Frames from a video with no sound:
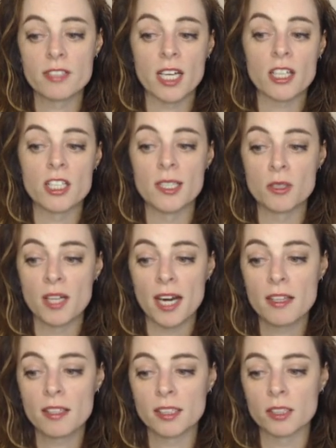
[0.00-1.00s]
I haven't
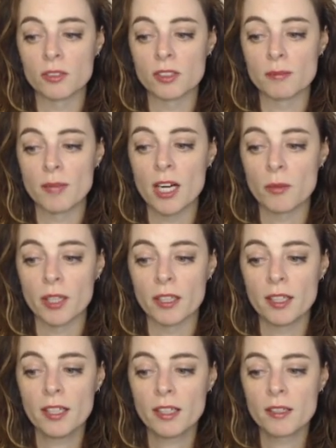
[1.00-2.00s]
actually done anything, so it doesn't
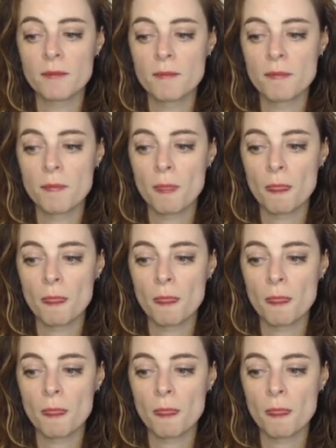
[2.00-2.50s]
matter what I click.